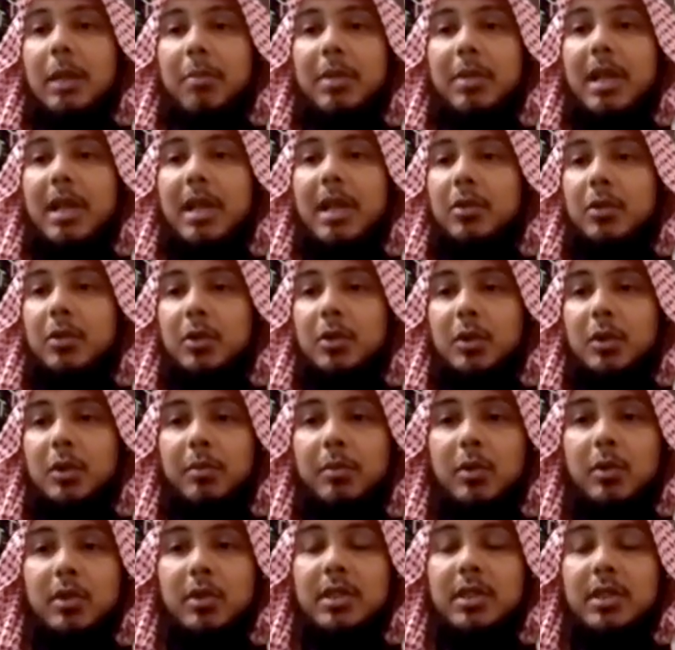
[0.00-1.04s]
applying on your
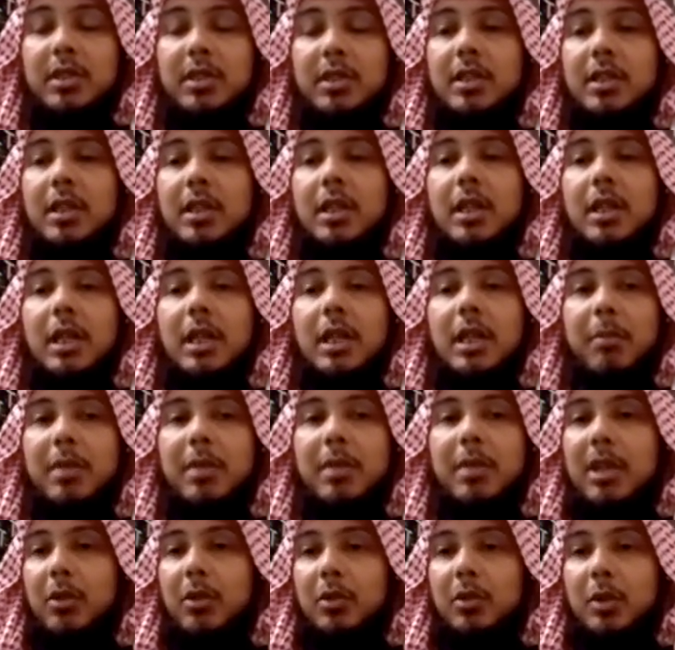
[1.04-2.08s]
bodies,
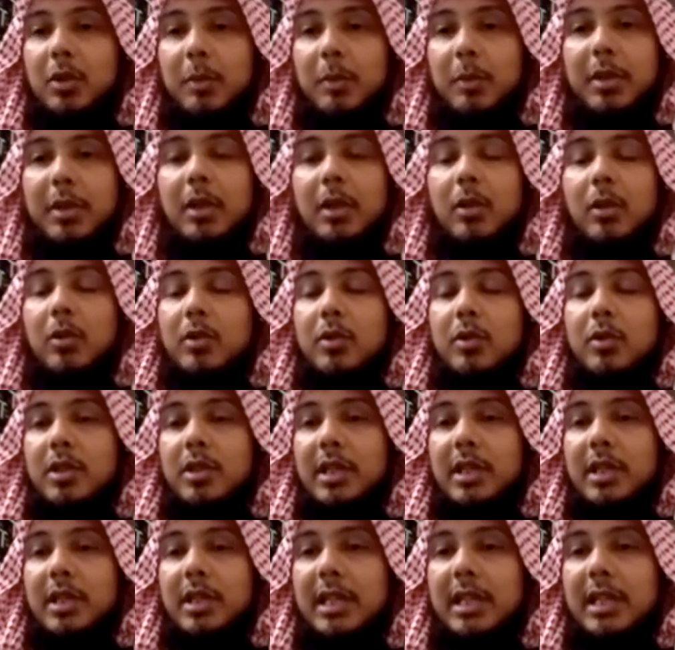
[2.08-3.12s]
applying on the pillows, the
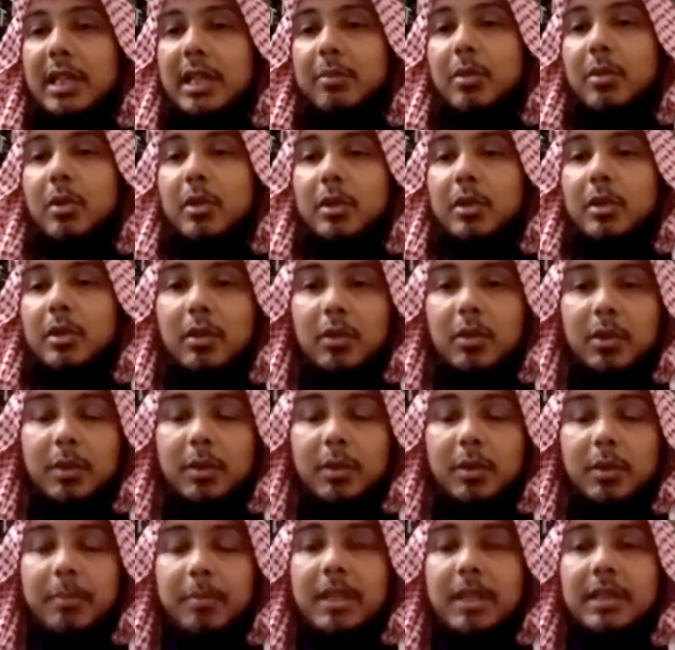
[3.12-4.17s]
headboard, on the
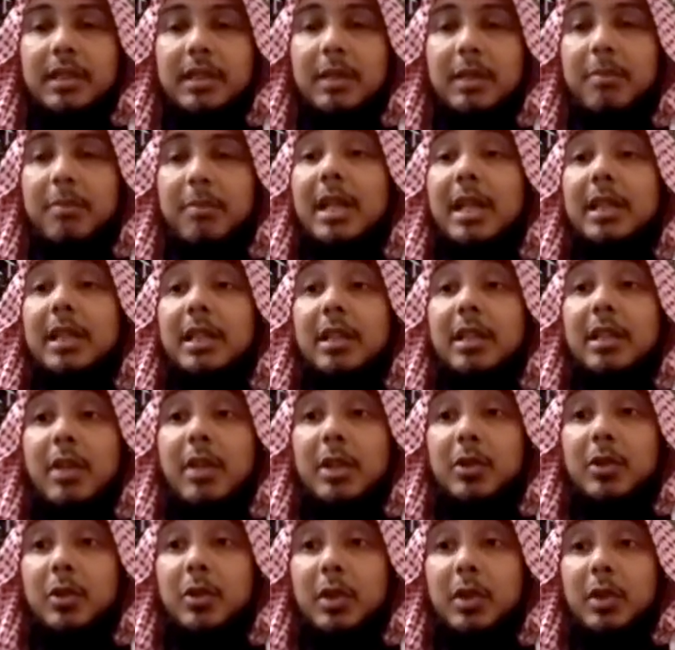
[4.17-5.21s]
bed, applying it
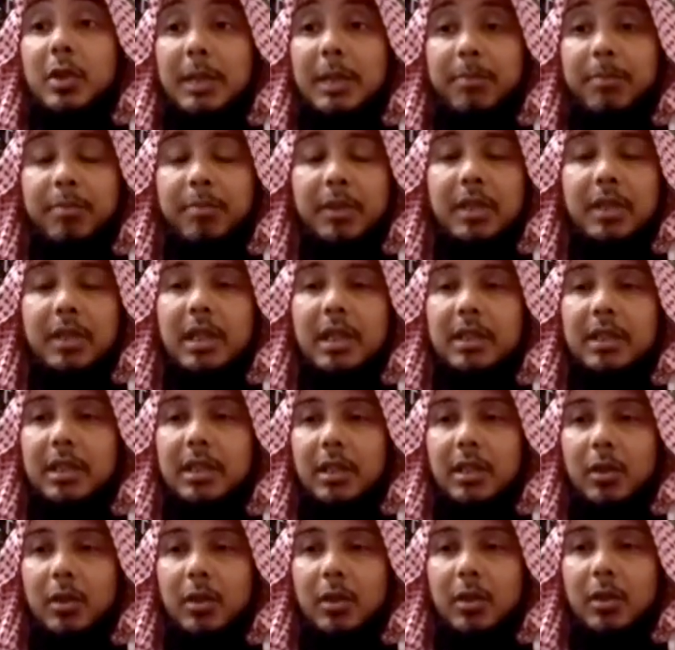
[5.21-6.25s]
around your hip and the
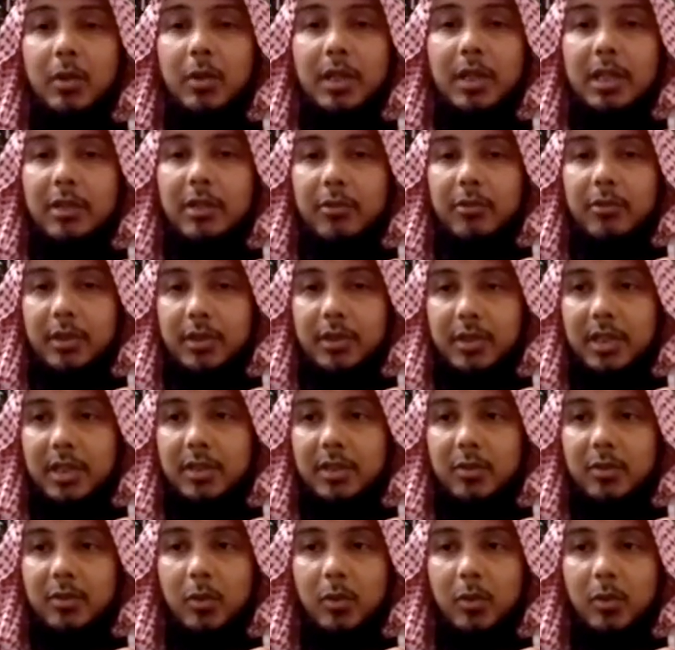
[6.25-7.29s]
lower areas
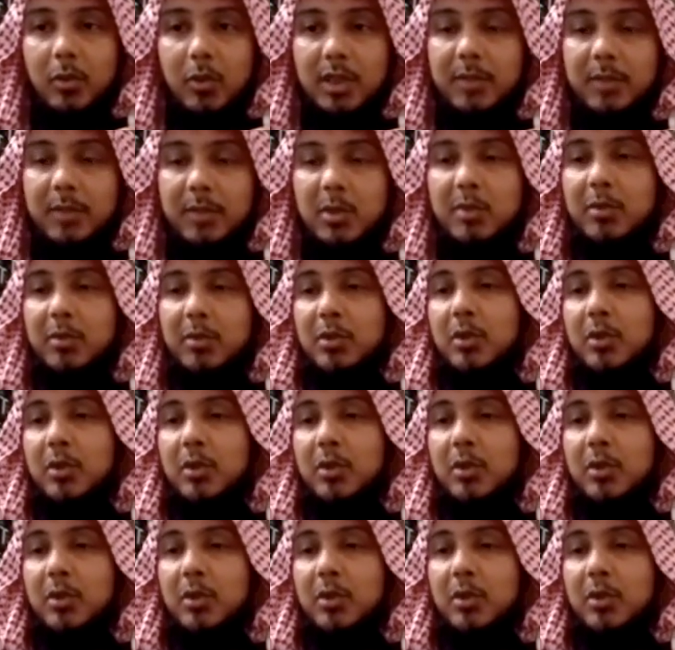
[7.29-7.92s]
as close as possible